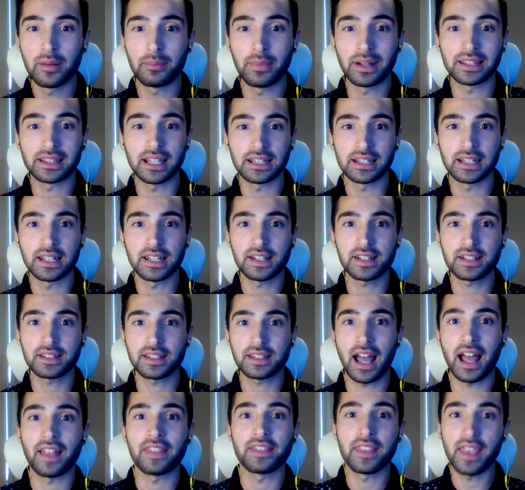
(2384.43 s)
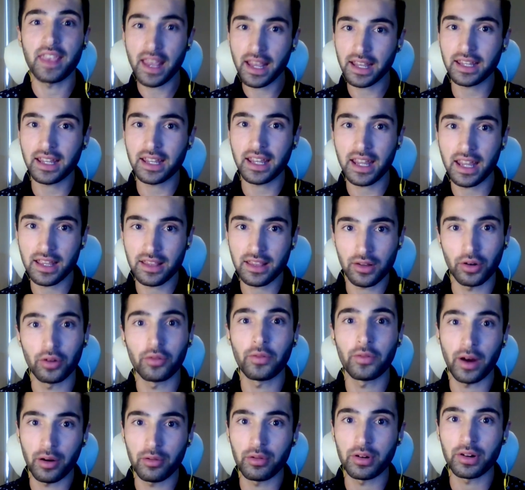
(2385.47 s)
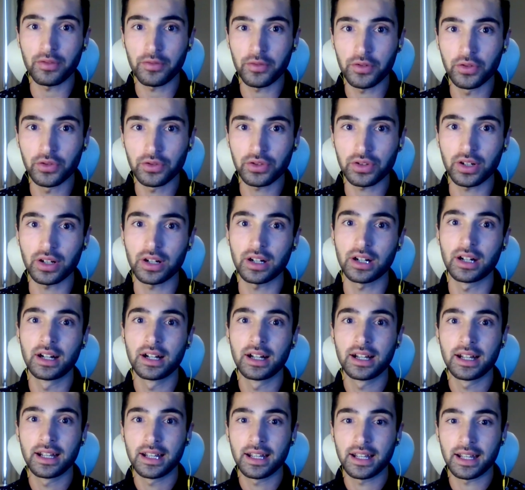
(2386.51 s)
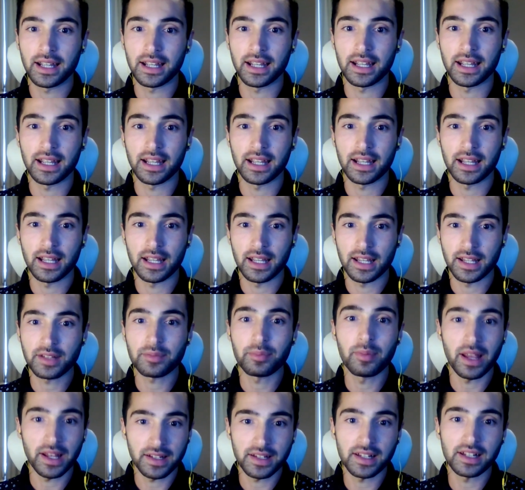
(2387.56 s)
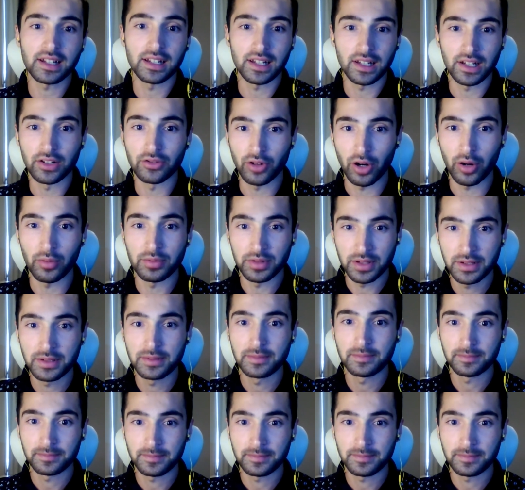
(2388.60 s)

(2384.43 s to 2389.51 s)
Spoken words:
but at least a decade of our future is basically robbed.